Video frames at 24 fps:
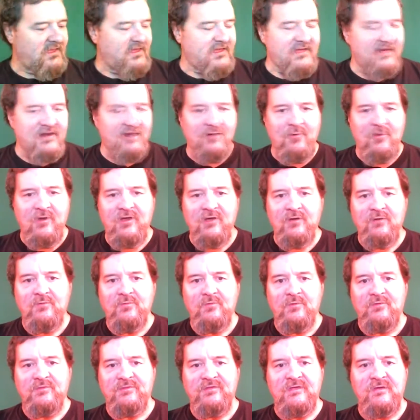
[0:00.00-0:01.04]
Anyway,
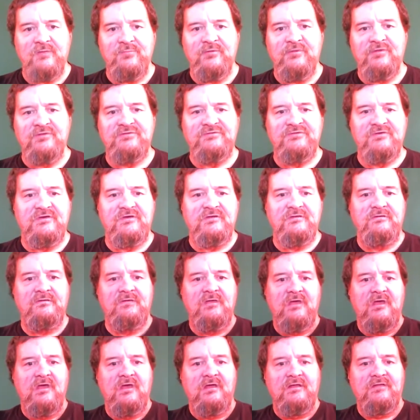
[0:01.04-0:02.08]
with that being said,
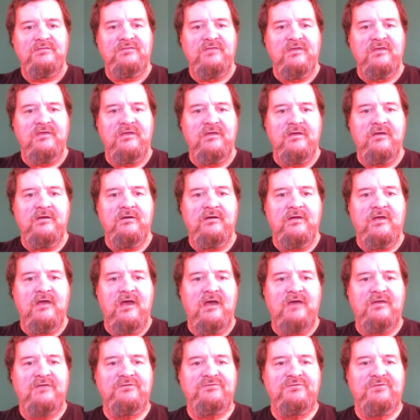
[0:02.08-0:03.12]
take care,
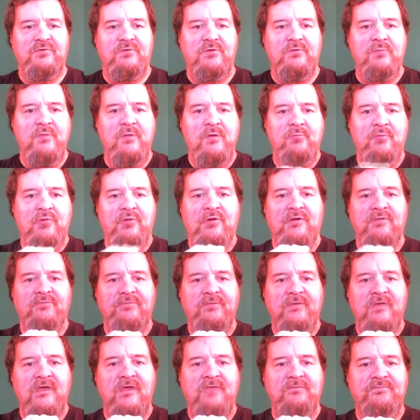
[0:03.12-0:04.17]
guys, and remember,
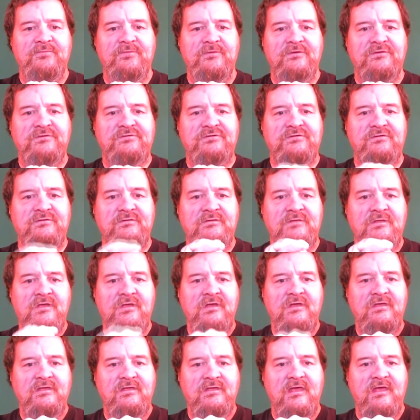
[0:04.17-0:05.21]
if you ain't fishing,
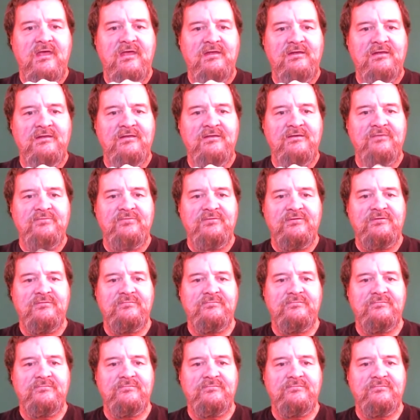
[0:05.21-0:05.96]
you ain't living.